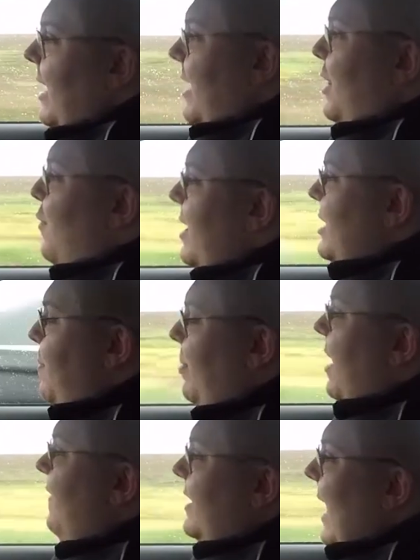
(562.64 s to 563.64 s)
there is a bit
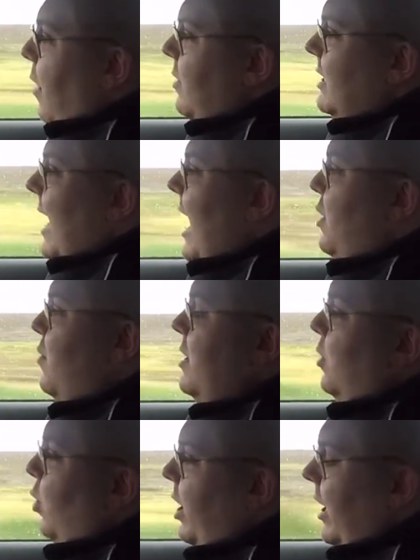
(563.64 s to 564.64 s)
of a downside when you're
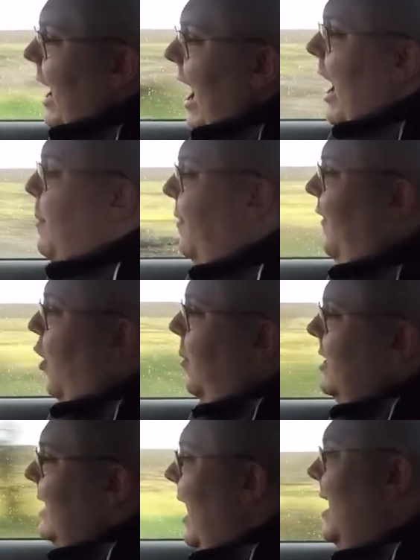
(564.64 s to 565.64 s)
looking at high
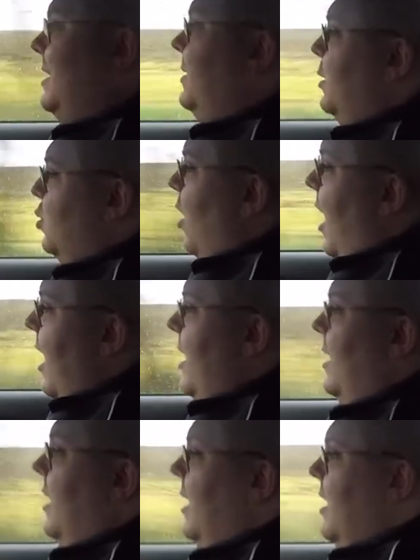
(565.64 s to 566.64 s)
performance tyres in the dry.
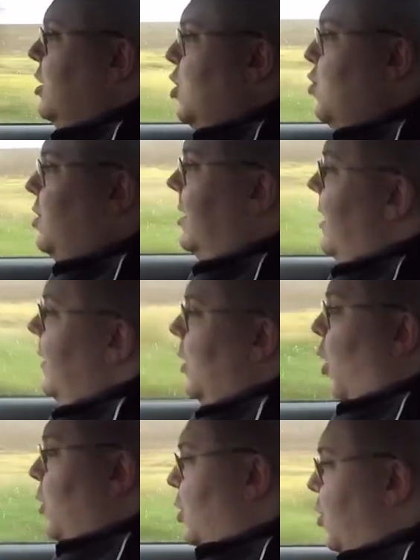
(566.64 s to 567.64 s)
Usually they're
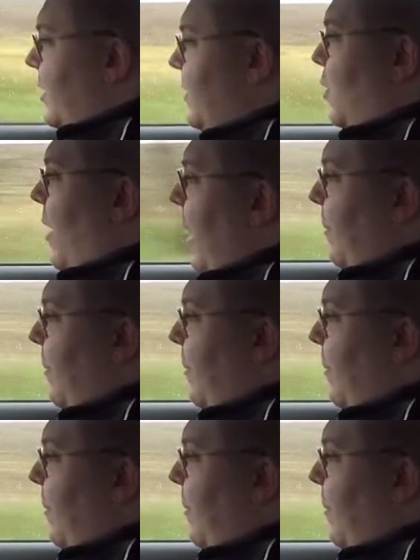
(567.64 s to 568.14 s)
not as good in the wet,